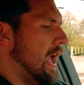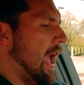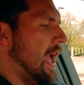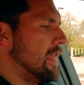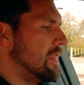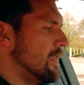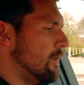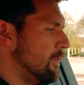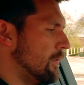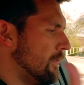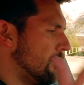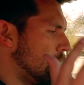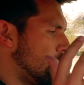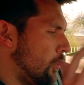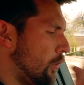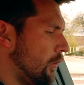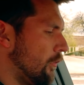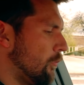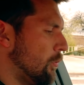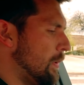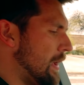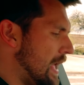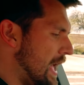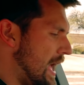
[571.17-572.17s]
and then of
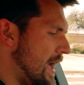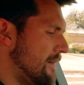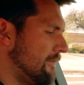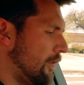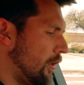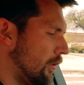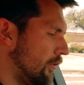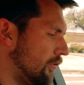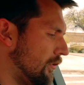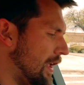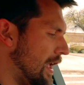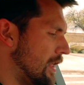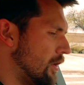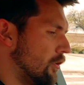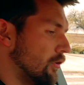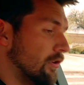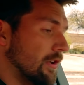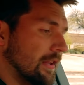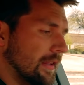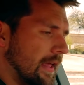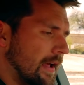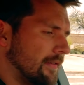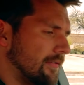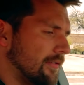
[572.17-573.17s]
course we have our standard
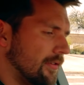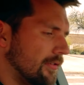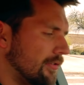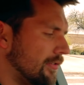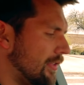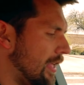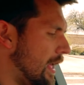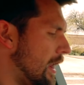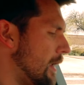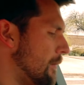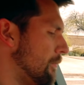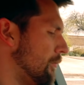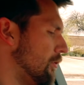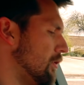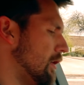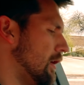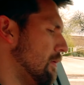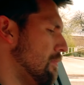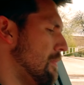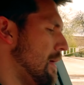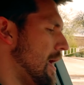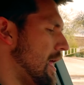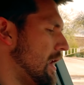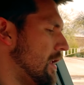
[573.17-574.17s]
Lexus setup, so you
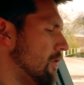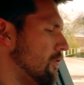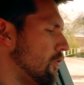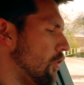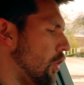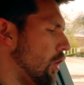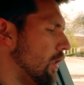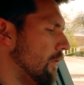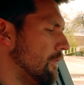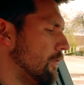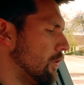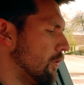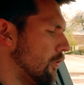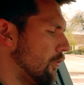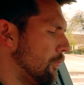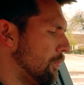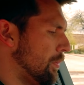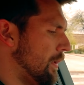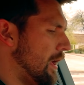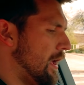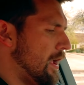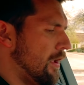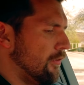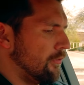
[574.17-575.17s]
can manage all of your
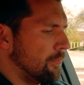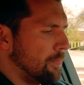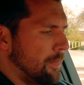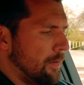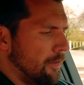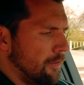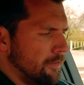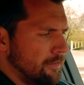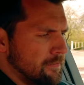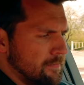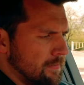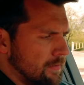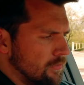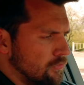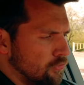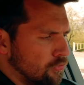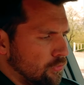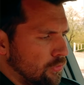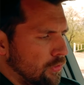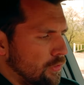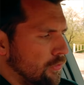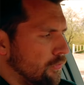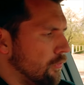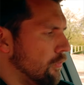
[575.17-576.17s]
displays, volume
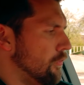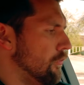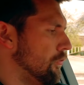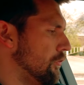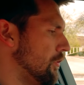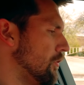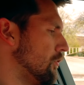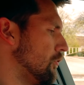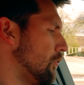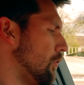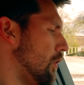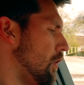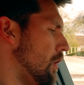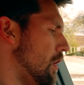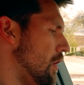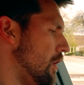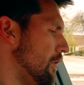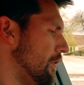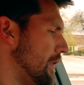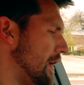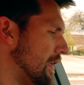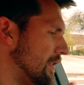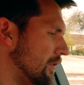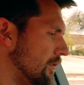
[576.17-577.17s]
control, cruise control,
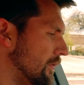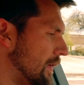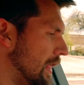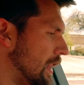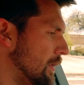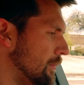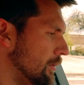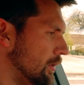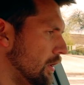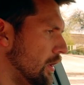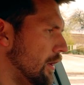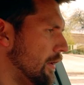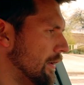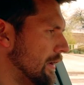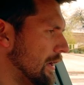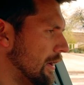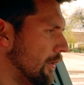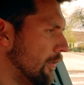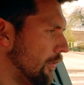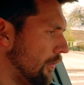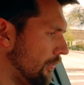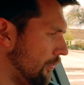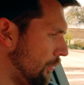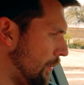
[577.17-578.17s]
all of that's available on
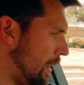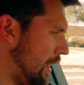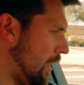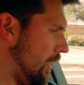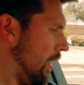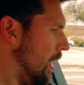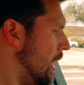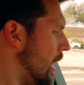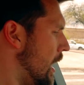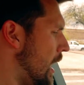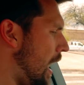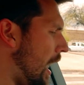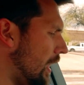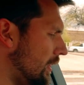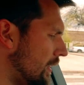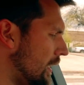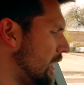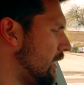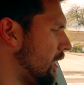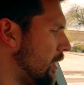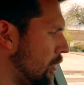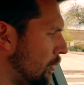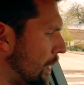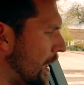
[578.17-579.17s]
here as well. A
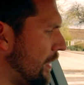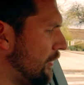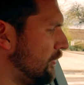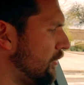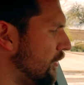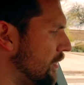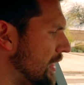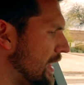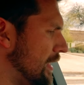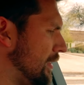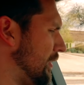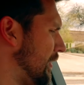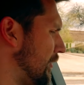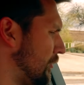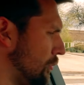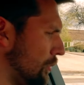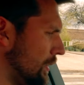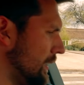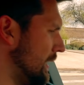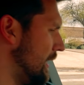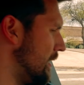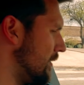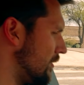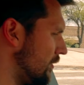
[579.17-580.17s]
lot of the rest of this is
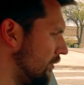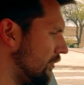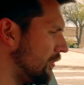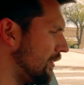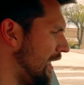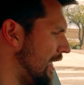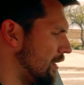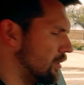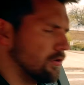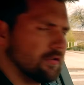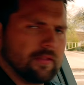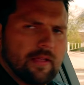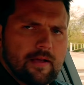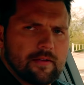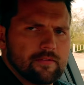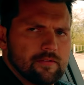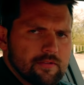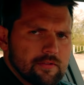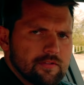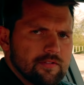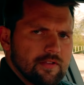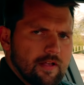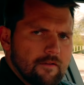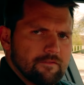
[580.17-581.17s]
really just standard
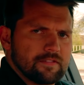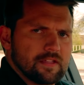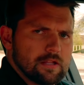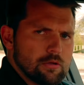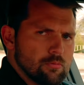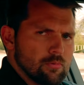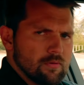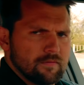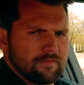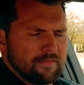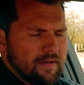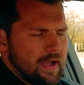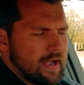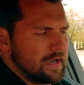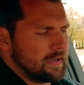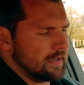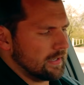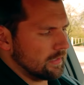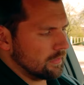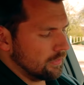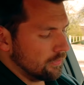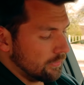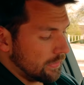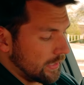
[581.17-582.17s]
Lexus stuff that you would find,
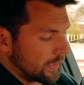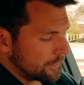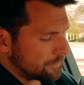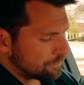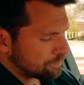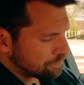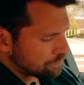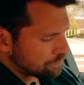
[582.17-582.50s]
including